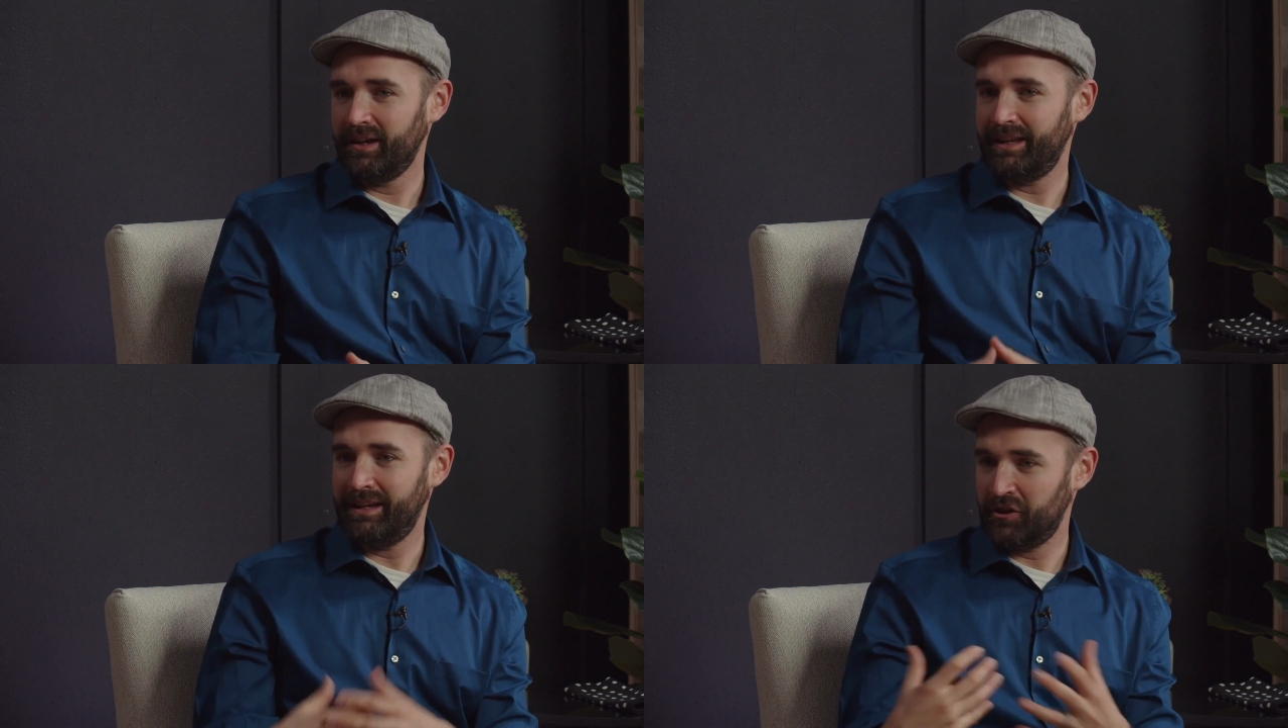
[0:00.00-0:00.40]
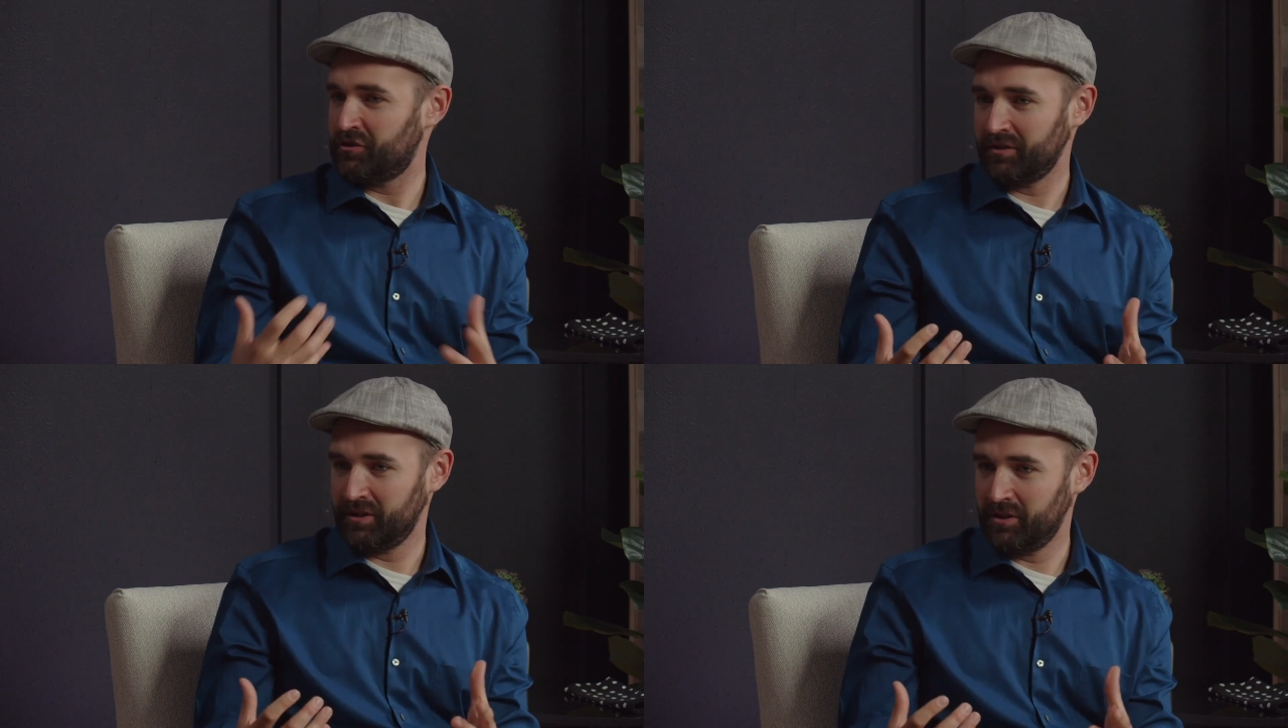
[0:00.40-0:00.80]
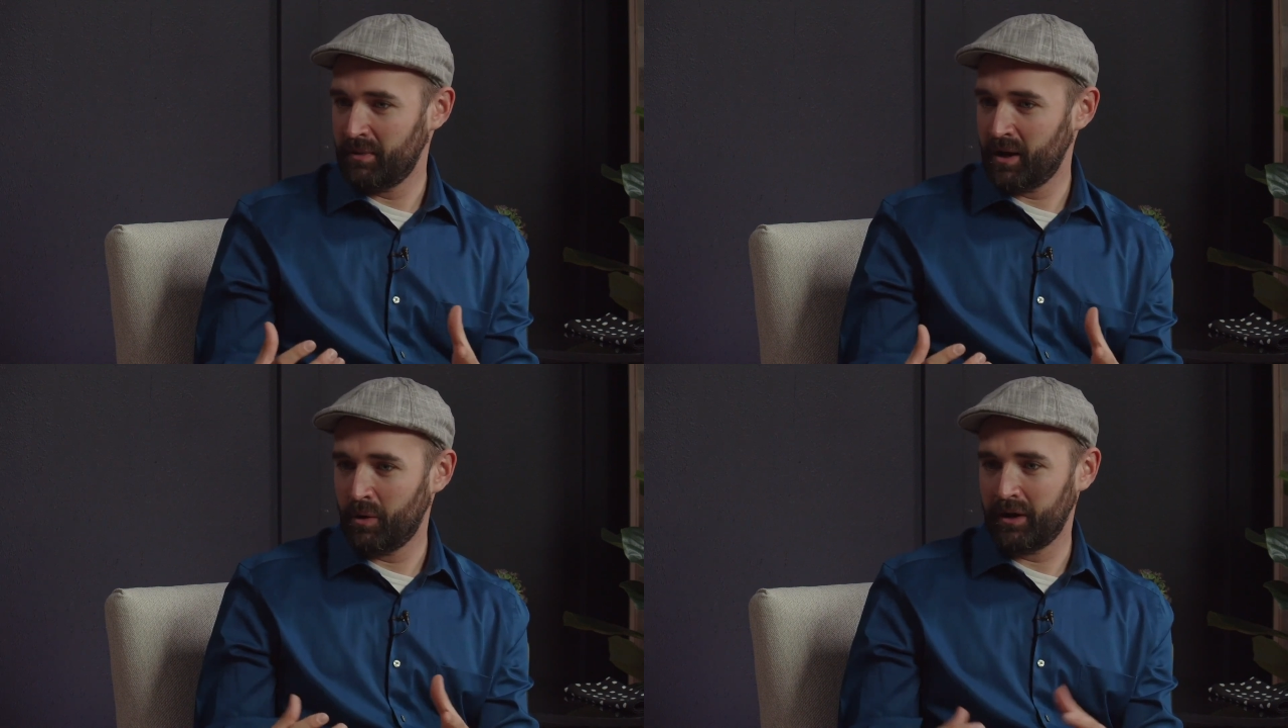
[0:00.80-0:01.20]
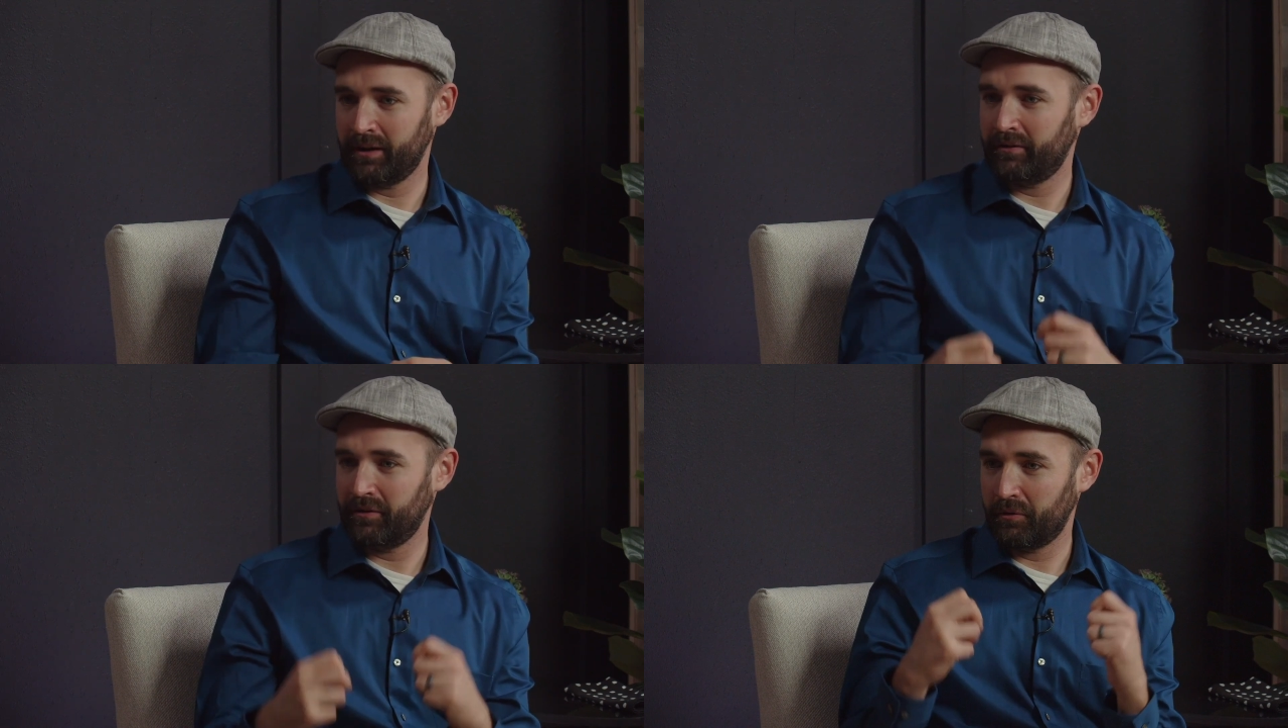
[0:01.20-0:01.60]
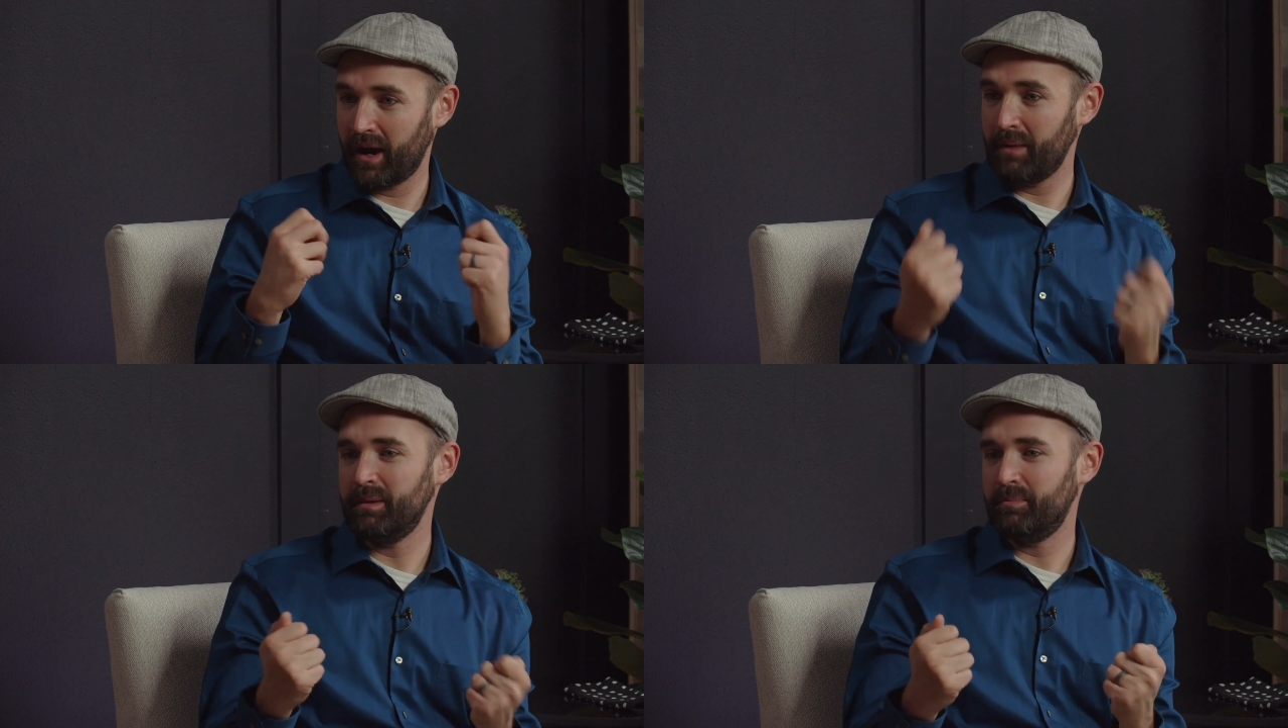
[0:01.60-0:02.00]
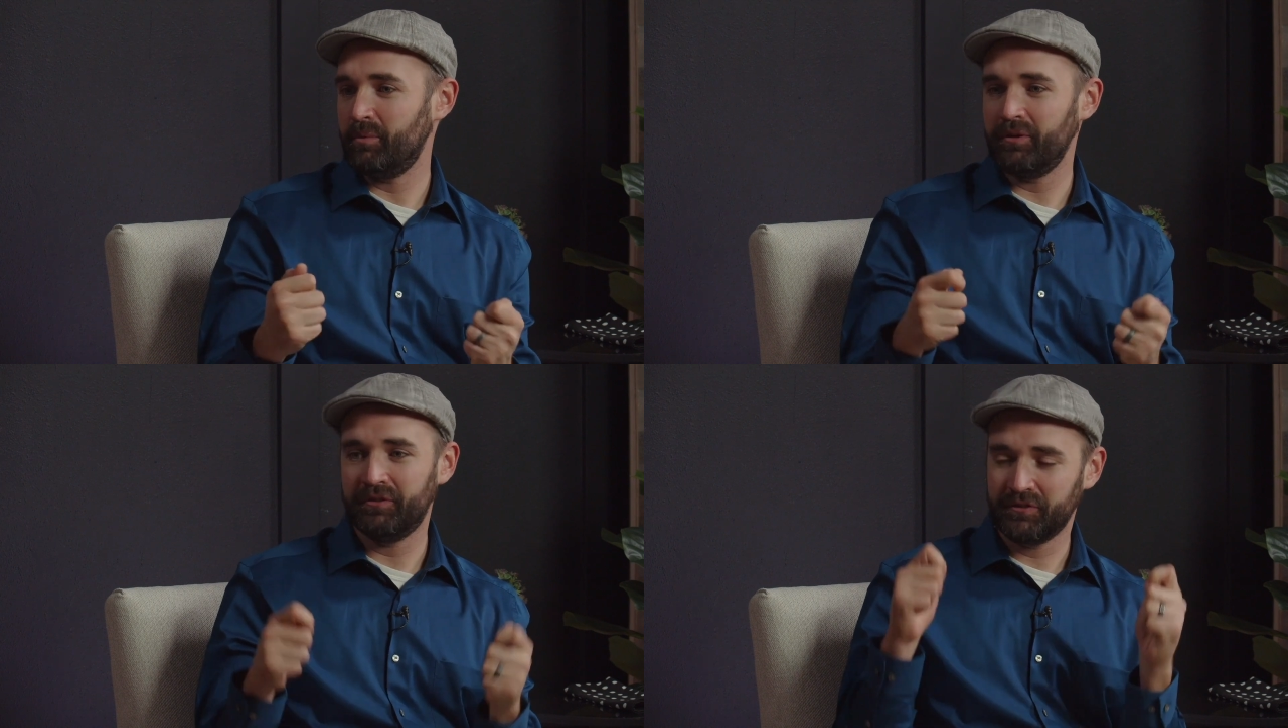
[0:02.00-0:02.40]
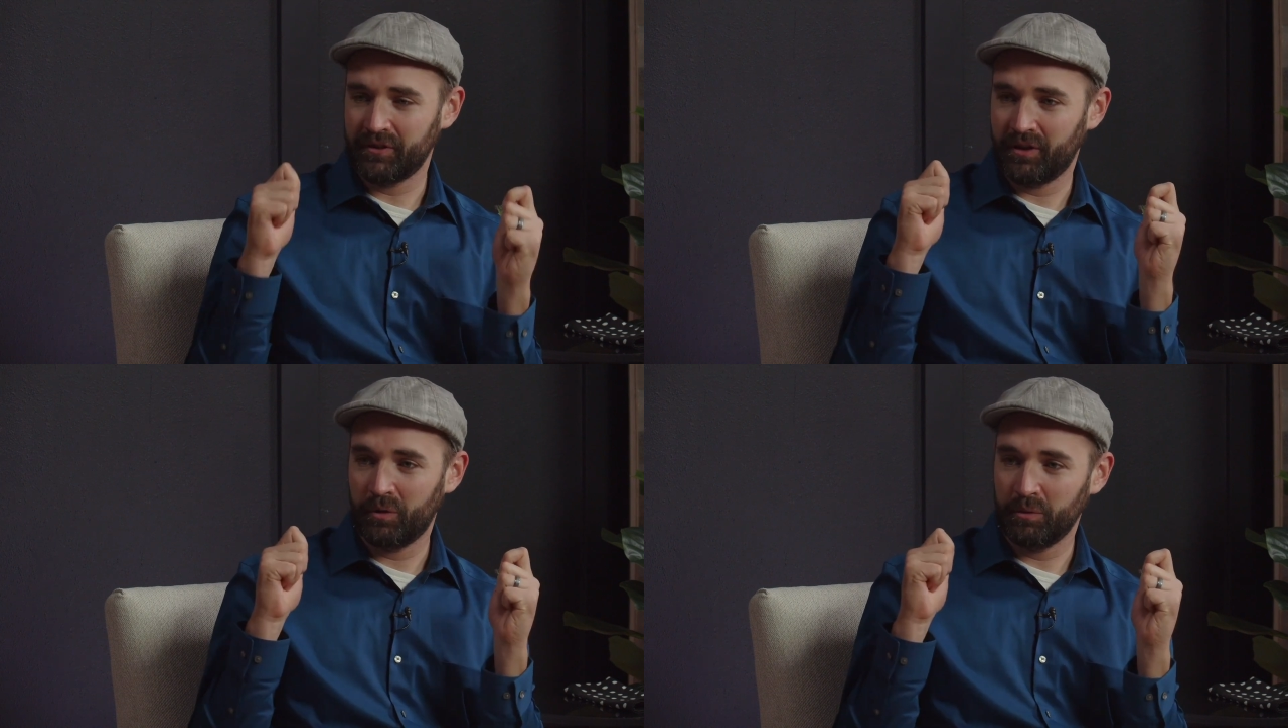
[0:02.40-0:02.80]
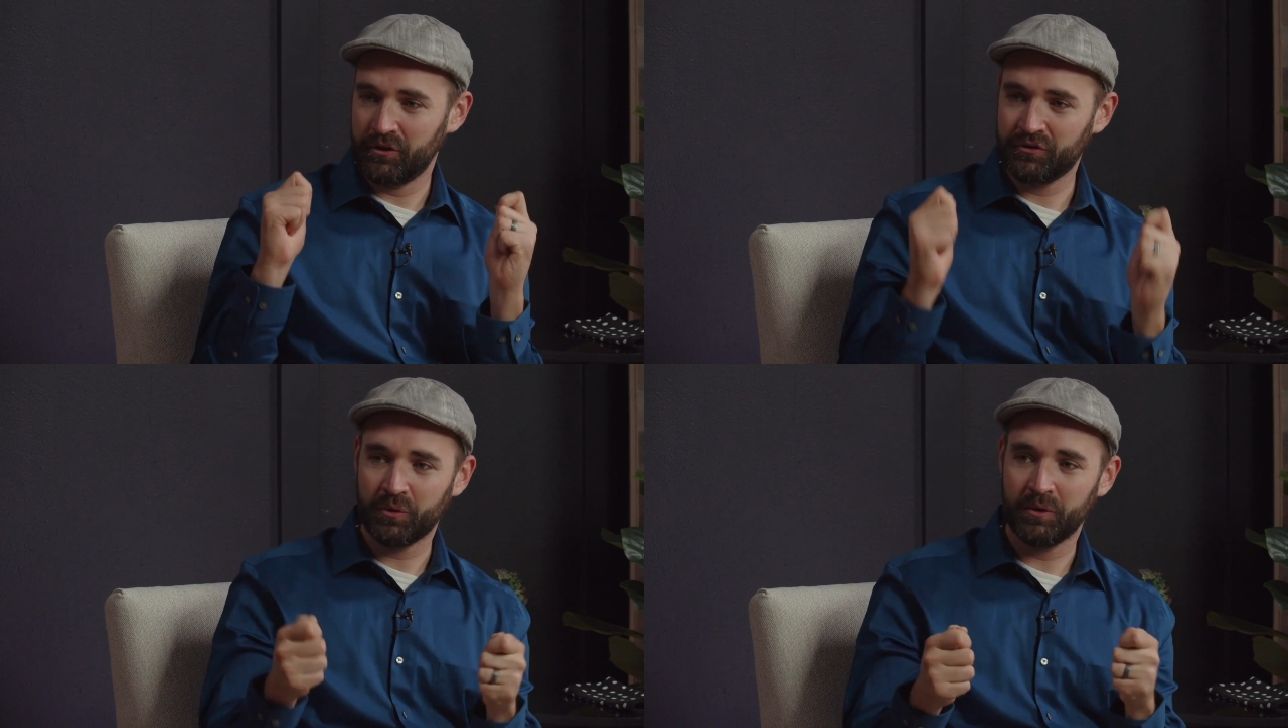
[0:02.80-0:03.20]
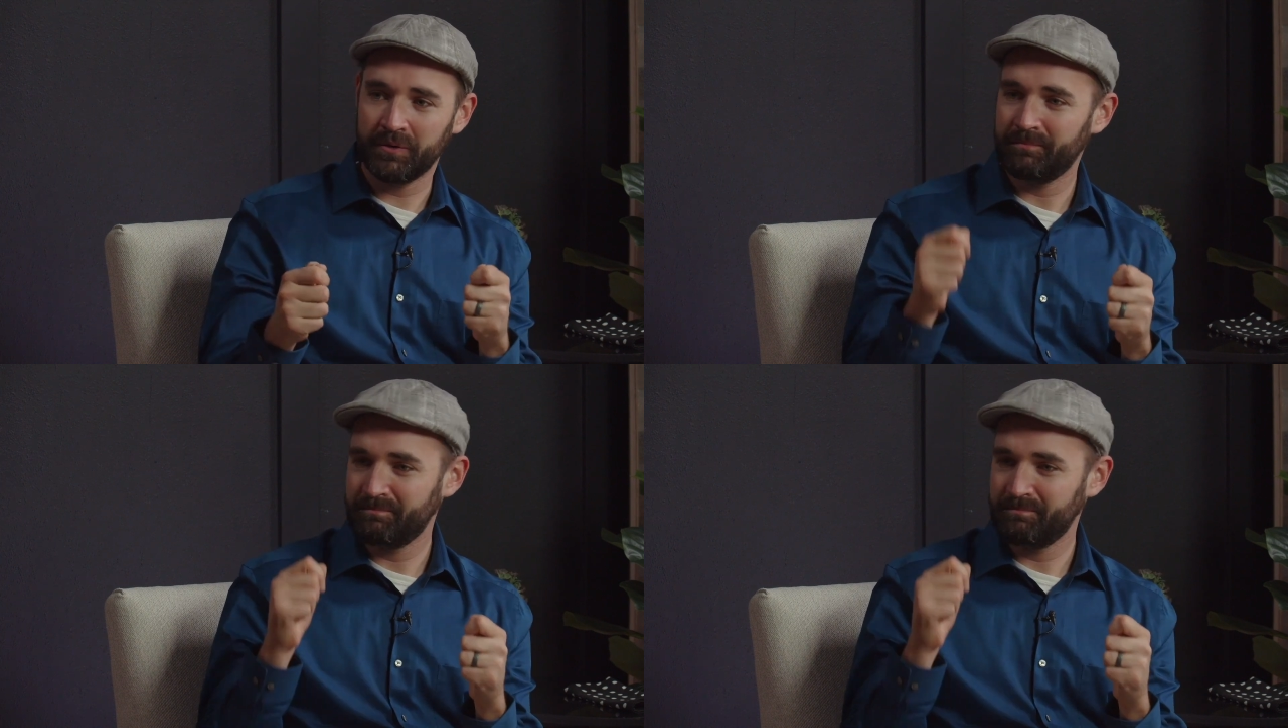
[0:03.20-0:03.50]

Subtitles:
Initially, you might want to grab people with just a really short,